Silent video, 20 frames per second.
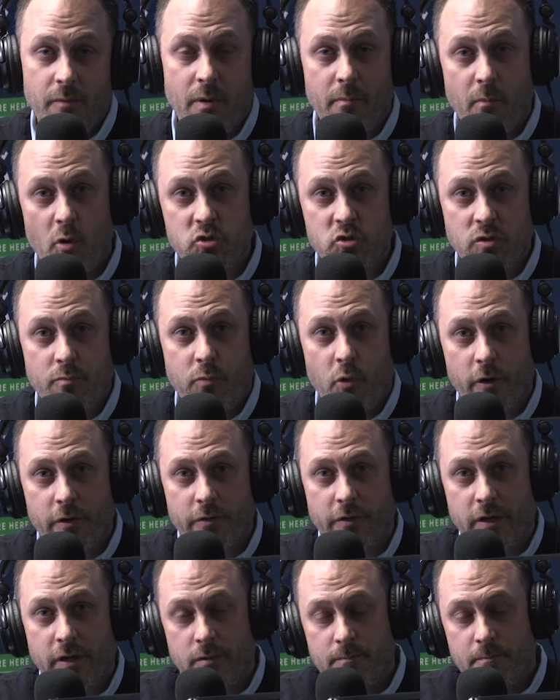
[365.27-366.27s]
But most
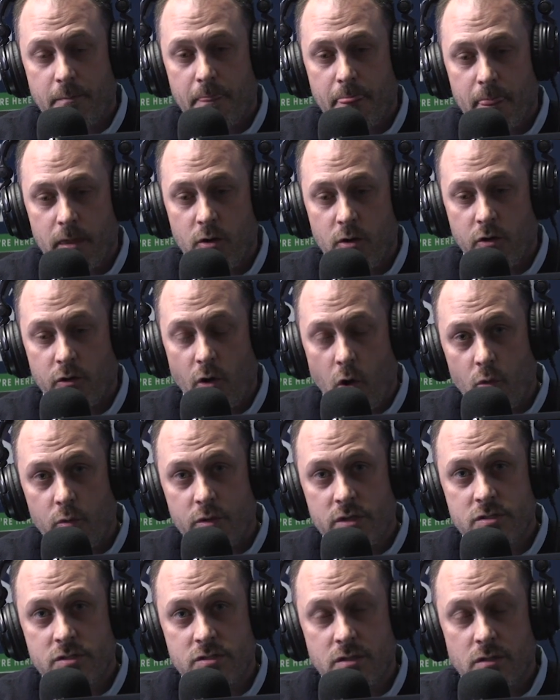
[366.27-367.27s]
importantly, you can
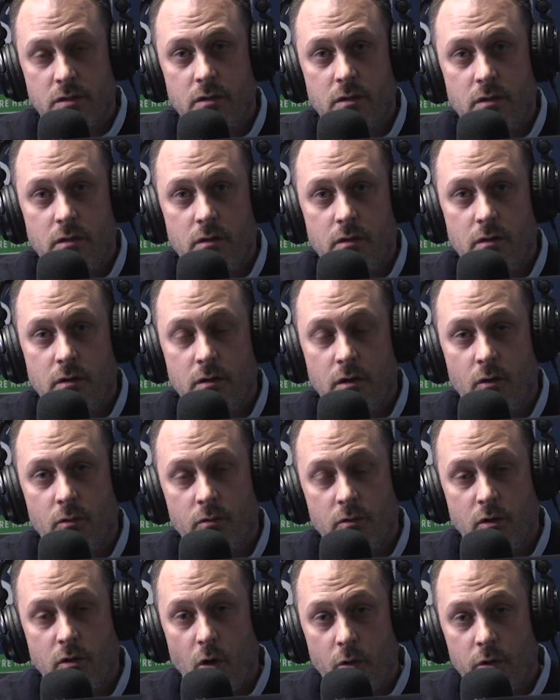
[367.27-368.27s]
always
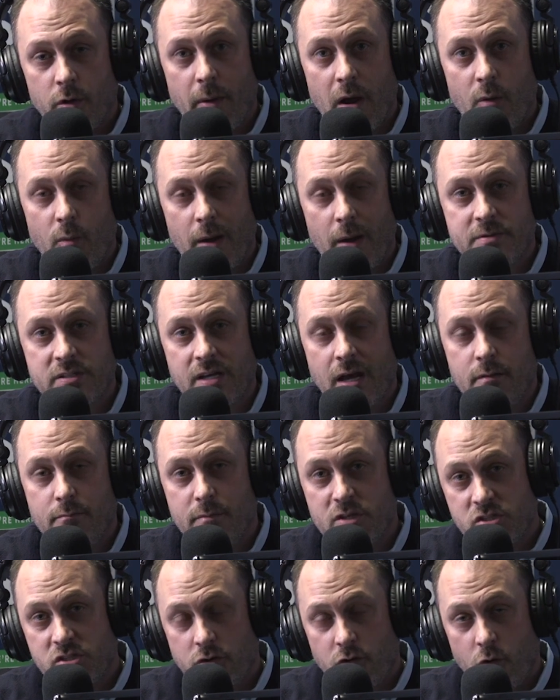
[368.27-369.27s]
go to my website,
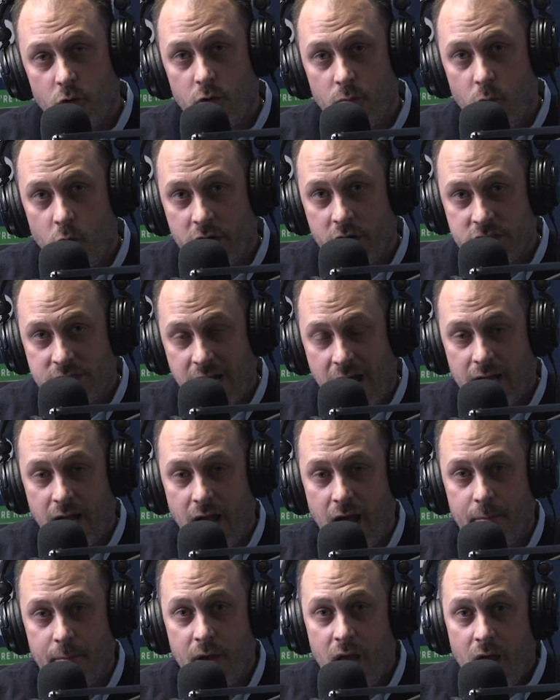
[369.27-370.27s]

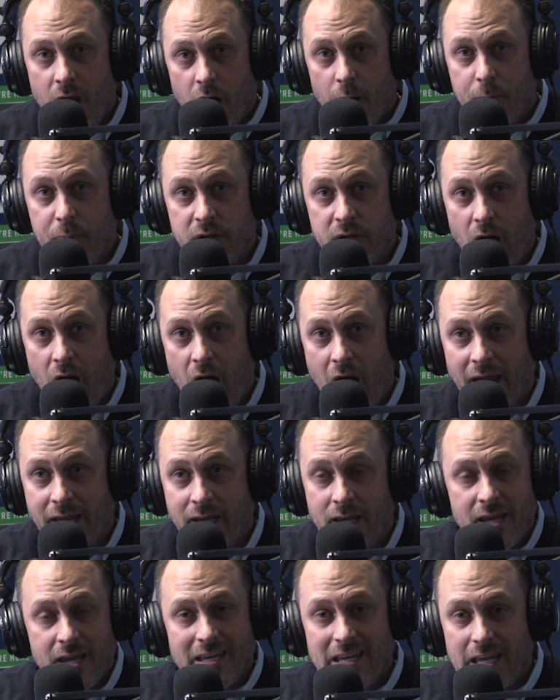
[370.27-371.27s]
MrTotalMortgage.com,
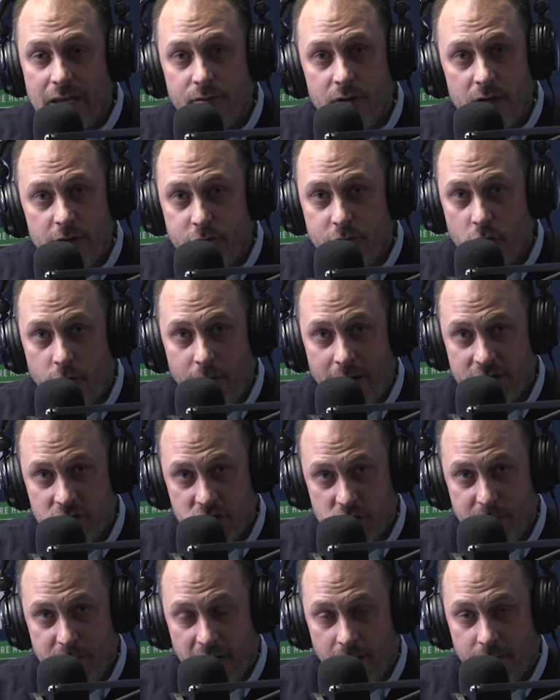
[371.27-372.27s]
apply, even if your
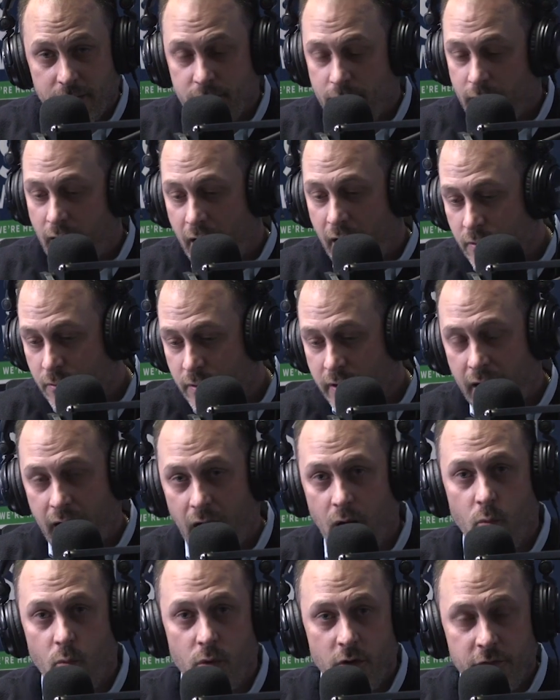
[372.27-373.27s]
credit's smeared. I don't
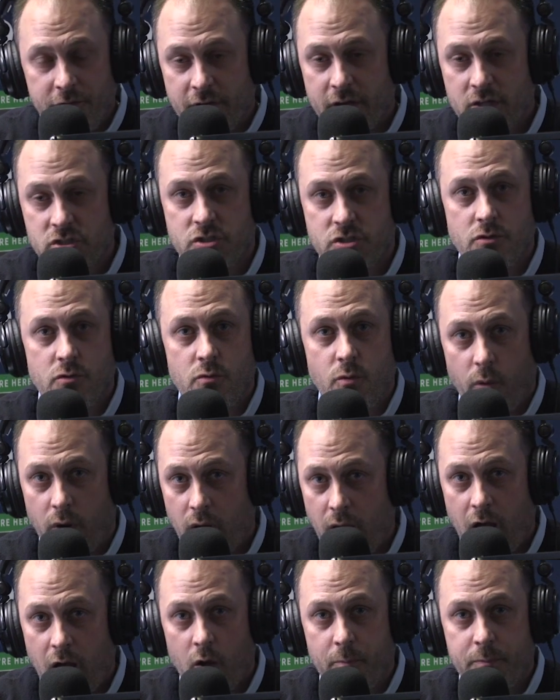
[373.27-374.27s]
care. We'll fix you.
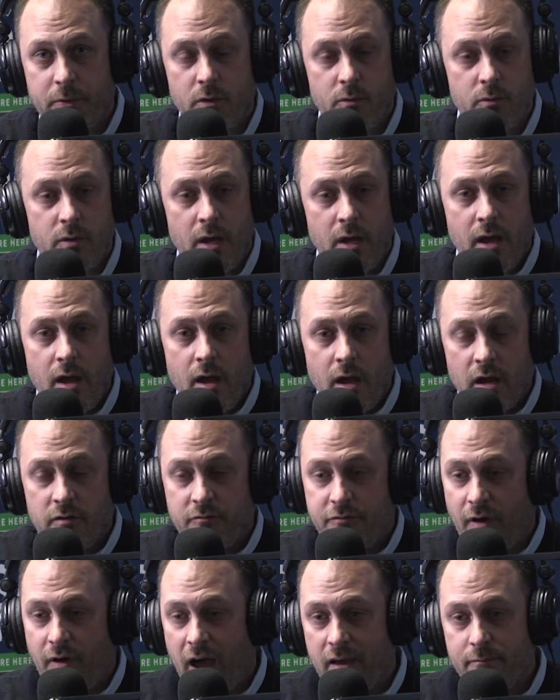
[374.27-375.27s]
We'll help you.
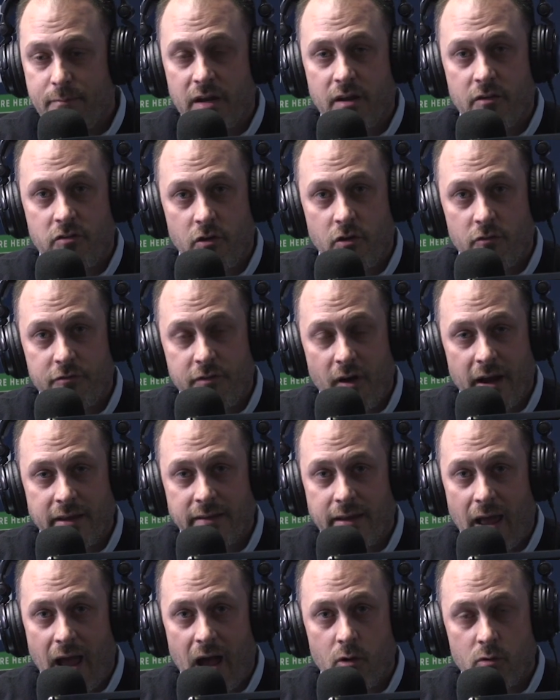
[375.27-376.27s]
In 5 minutes, you'll
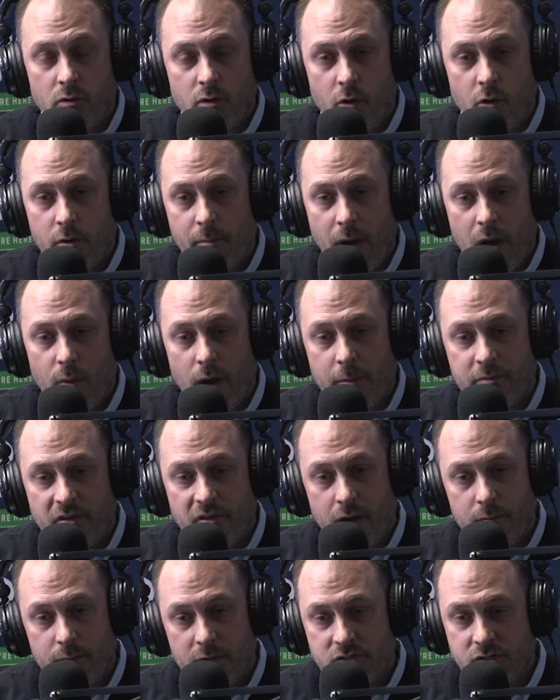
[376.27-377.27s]
find out. Go to my
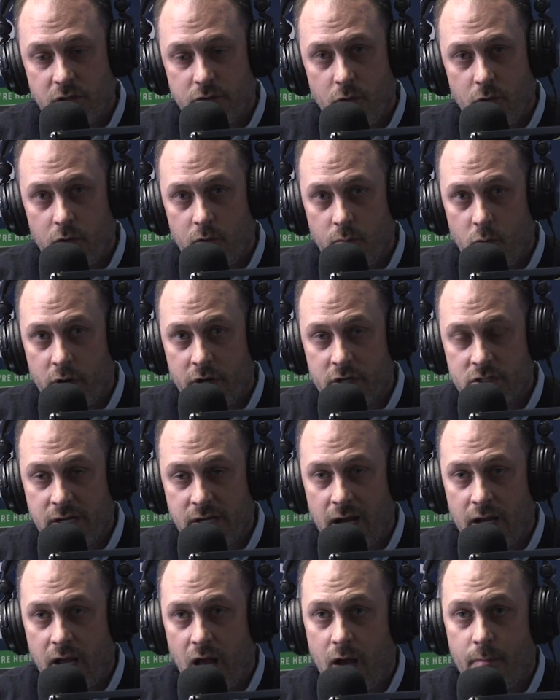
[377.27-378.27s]
website,
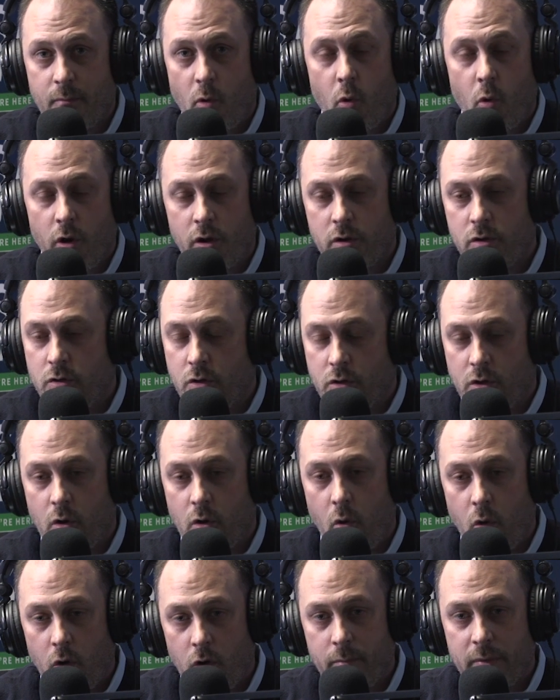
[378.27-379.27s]
MrTotalMortgage.com, or you can
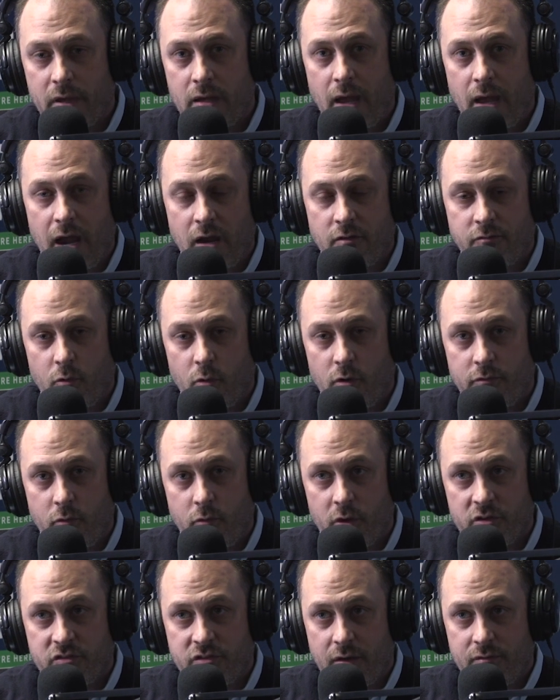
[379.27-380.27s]
call me,
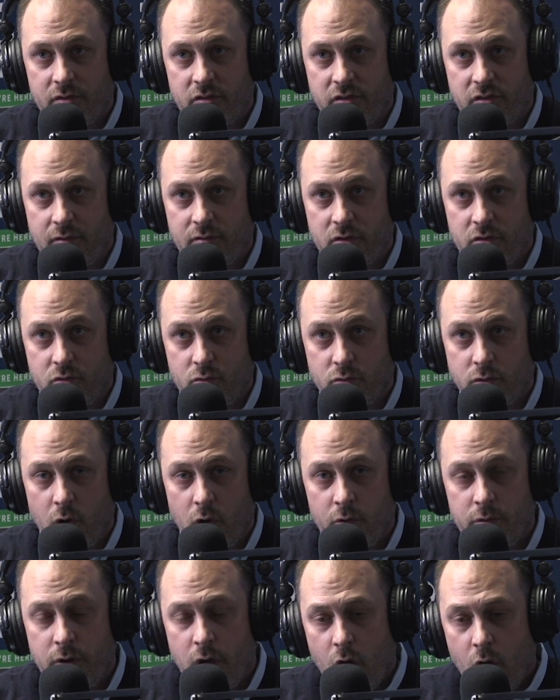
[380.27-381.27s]

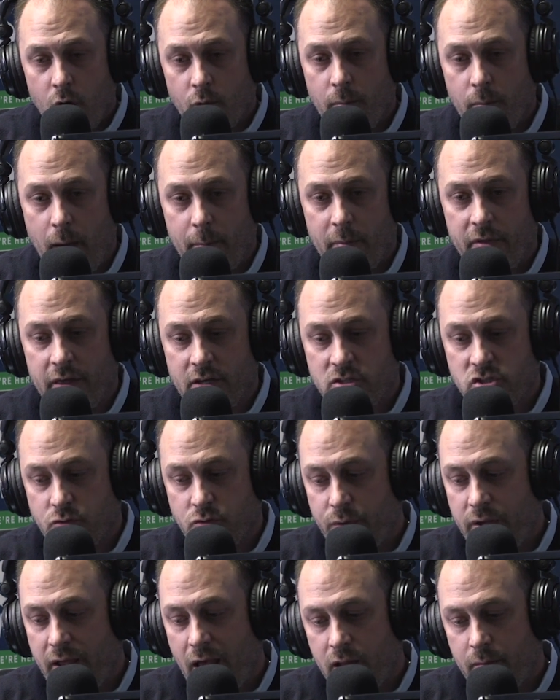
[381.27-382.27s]
844-772-LOAN. Remember, there's
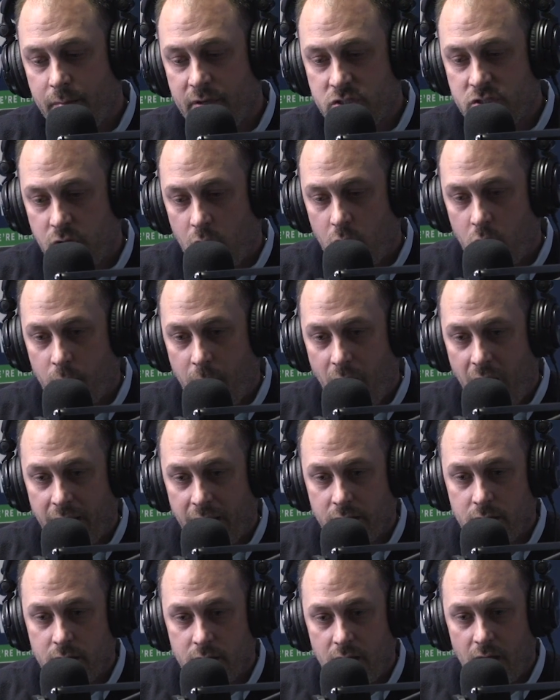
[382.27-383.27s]
3 elements to home
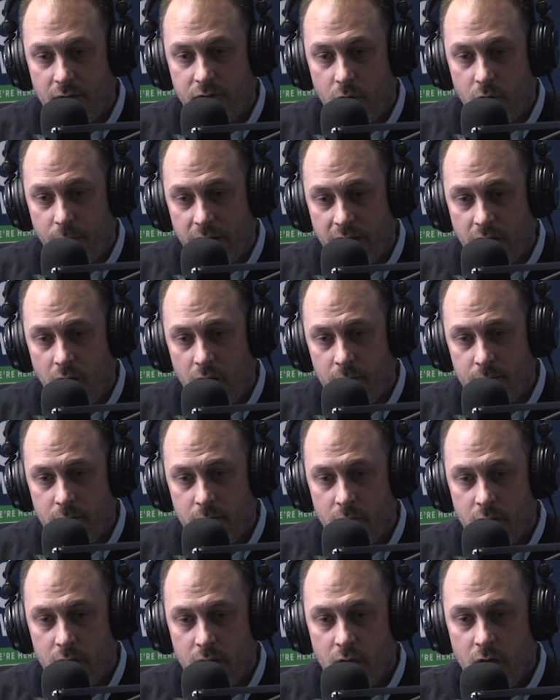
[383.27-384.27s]
buying. You have your income,
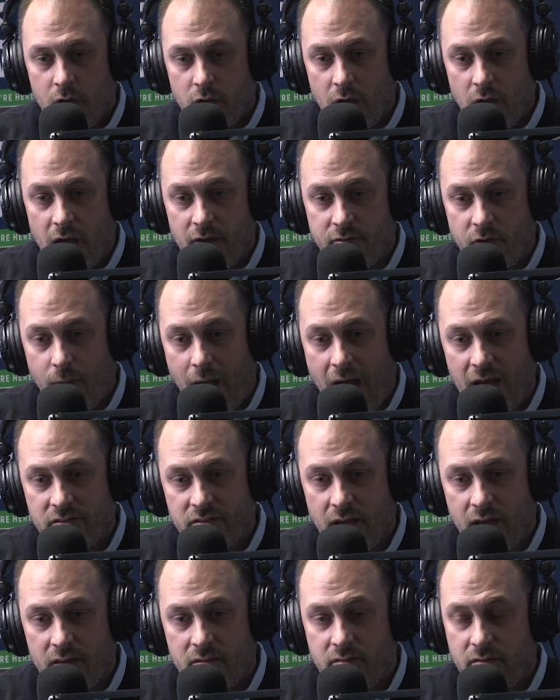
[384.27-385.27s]
you have your
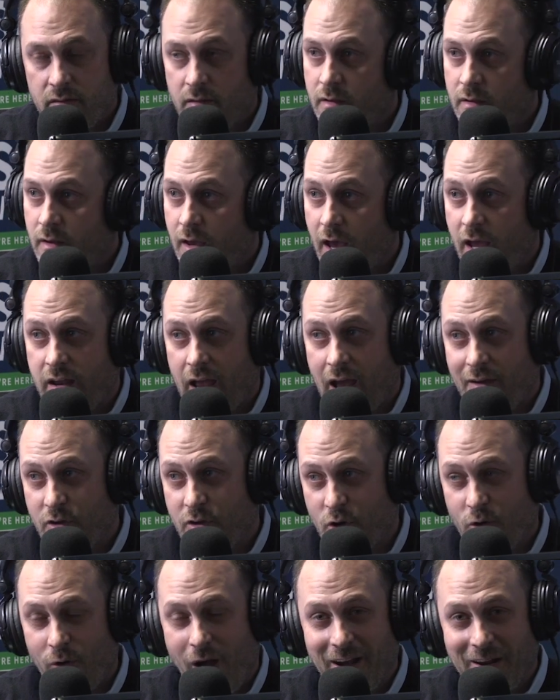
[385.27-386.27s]
assets, and you have
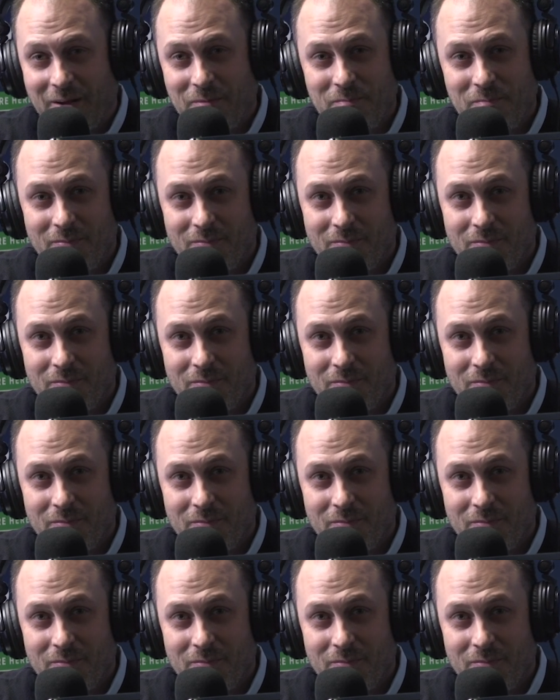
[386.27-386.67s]
your credit.